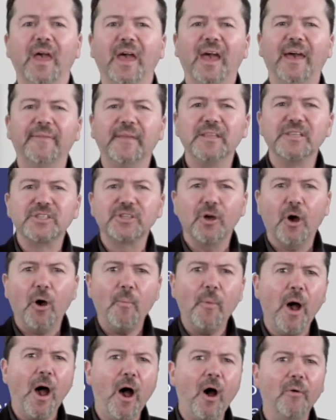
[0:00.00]
And then
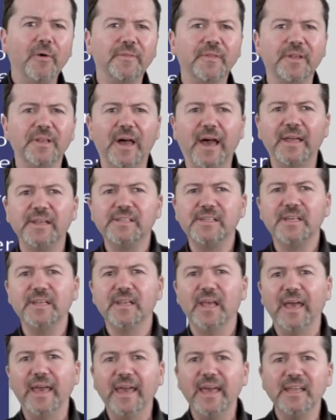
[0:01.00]
somehow in the
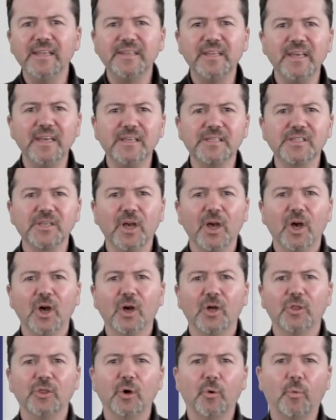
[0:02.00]
1980s,
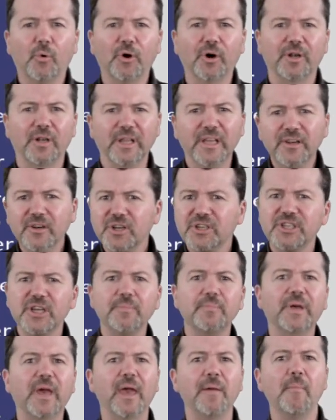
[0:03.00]
the word
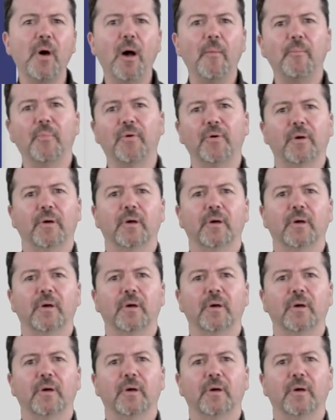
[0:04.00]
leadership came up